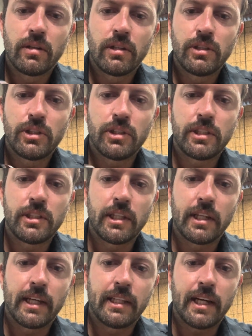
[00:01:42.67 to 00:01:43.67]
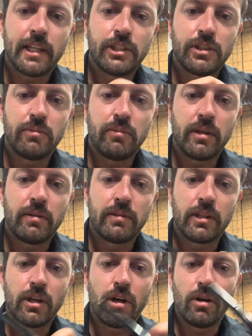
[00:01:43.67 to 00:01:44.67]
Should sit like that. Shouldn't be able
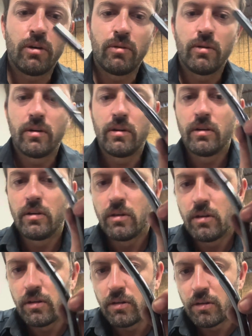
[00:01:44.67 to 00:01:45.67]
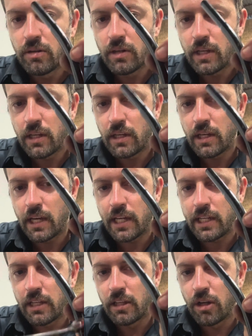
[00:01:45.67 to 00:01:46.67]
to go
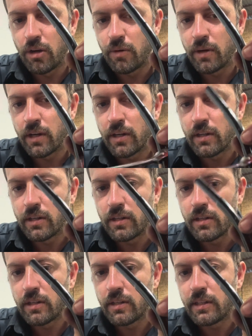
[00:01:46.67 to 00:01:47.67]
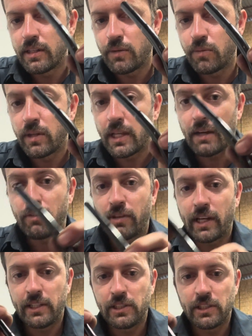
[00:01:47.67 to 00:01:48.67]
any lower than where that
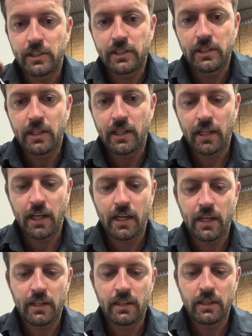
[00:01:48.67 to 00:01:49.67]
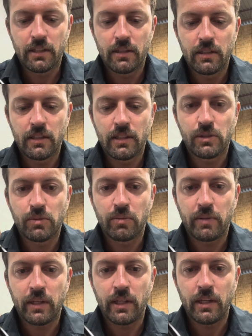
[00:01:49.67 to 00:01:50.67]
flange is. And again, this will
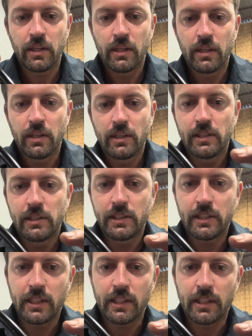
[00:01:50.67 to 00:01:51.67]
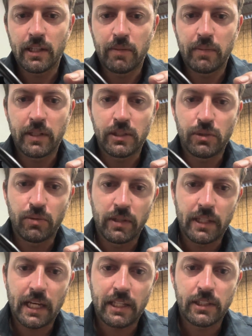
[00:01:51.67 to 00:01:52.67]
be sitting there because you
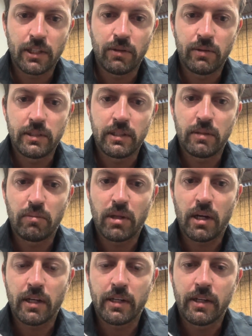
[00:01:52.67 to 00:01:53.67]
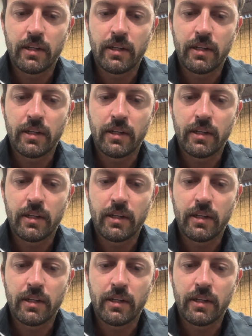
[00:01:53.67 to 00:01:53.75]
want that to go into the block.